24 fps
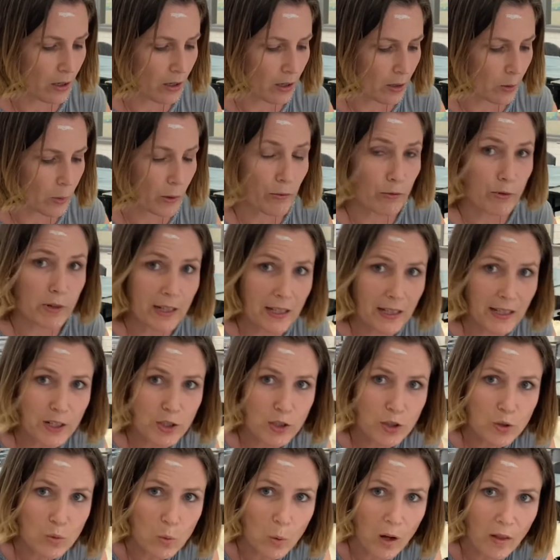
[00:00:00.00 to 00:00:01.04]
We really
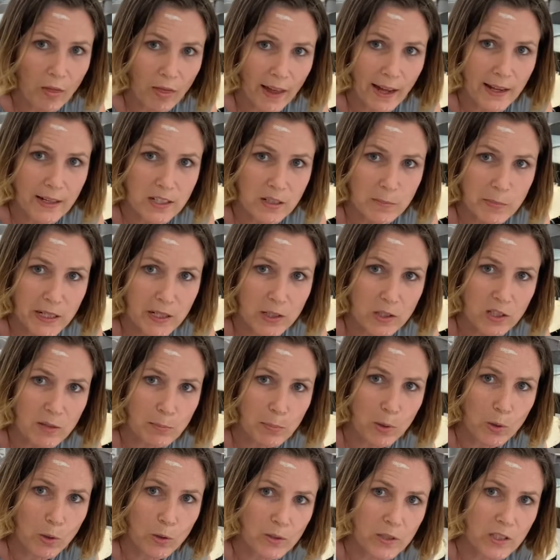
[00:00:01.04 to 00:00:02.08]
do want that to be a
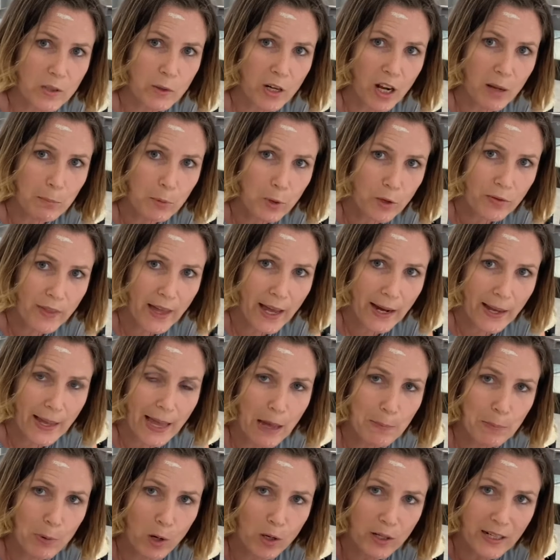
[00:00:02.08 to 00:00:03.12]
support, so when I put that
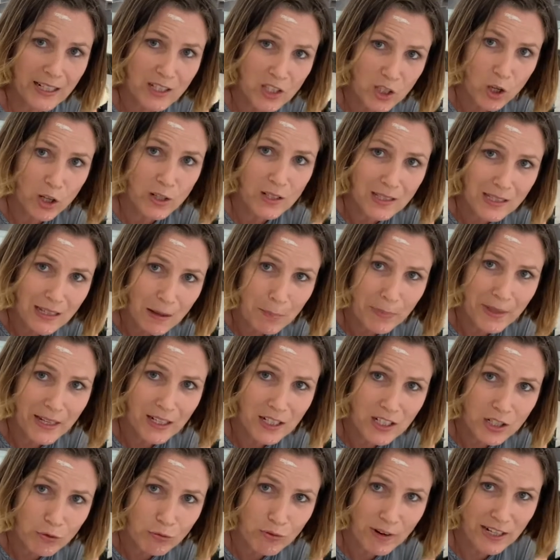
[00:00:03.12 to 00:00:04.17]
cap on, it's got something
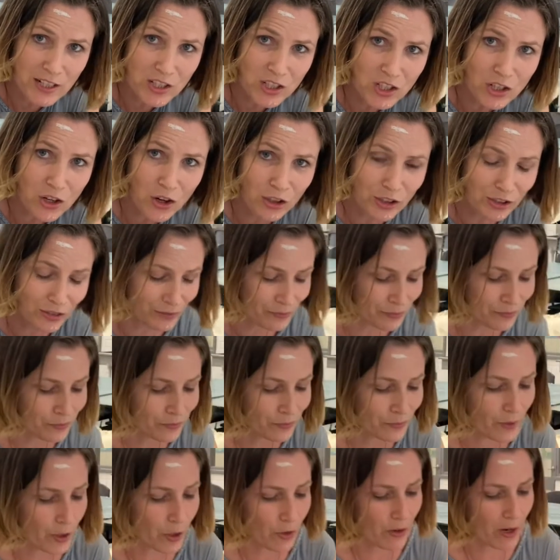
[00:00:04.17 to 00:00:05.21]
to rest on.
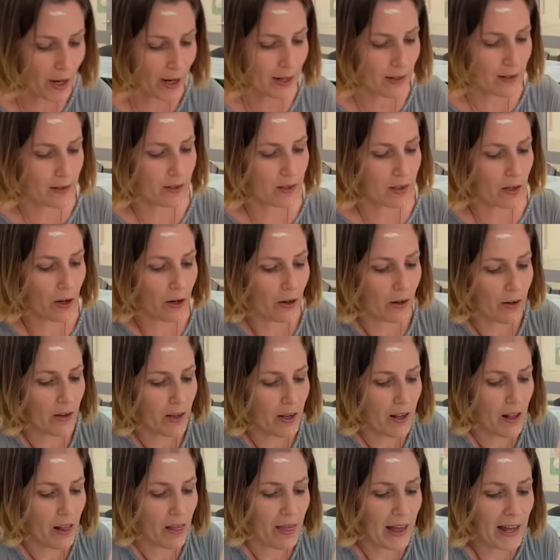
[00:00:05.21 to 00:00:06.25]
All right, so
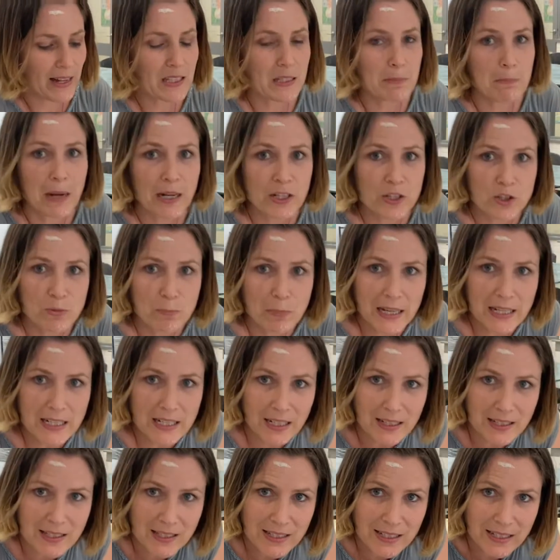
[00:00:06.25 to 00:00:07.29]
that's much better.
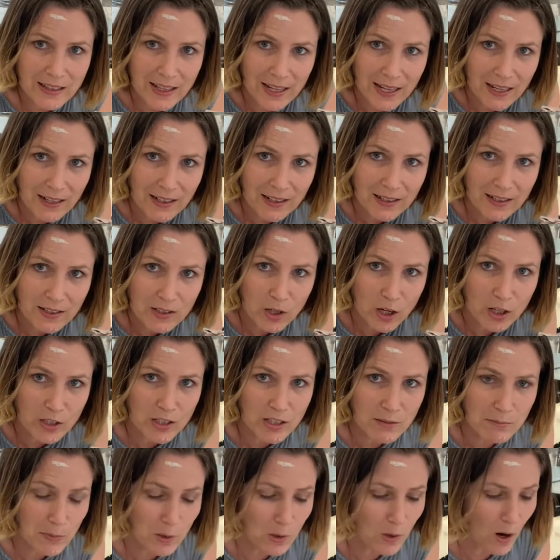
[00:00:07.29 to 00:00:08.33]
See that? It's got some
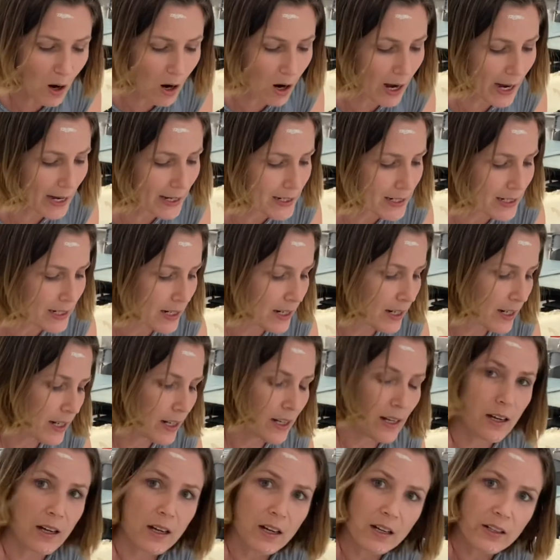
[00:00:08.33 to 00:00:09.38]
more height.
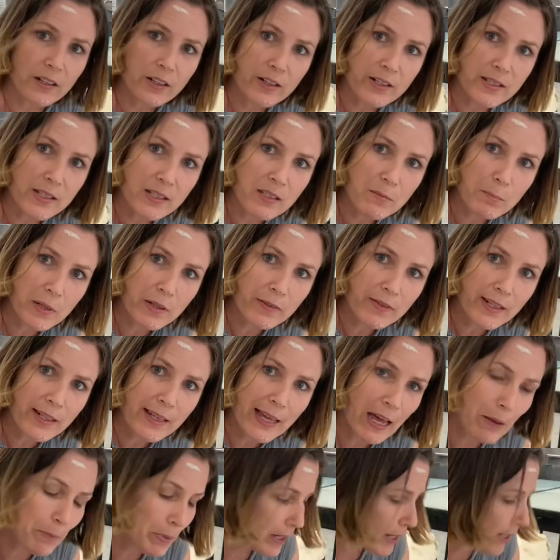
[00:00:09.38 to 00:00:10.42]
I notice there's a bit of a
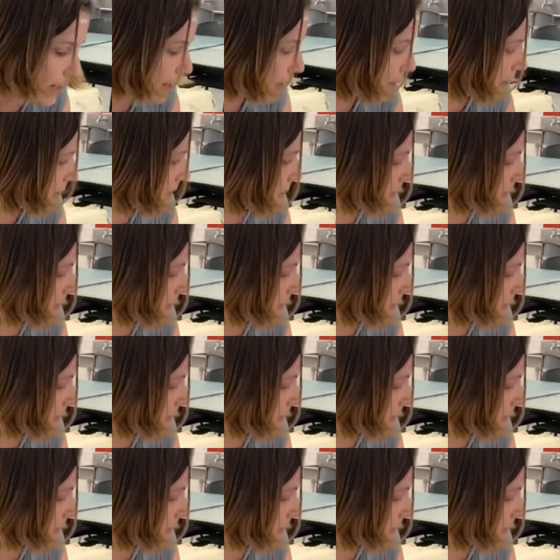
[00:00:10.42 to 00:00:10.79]
gap here.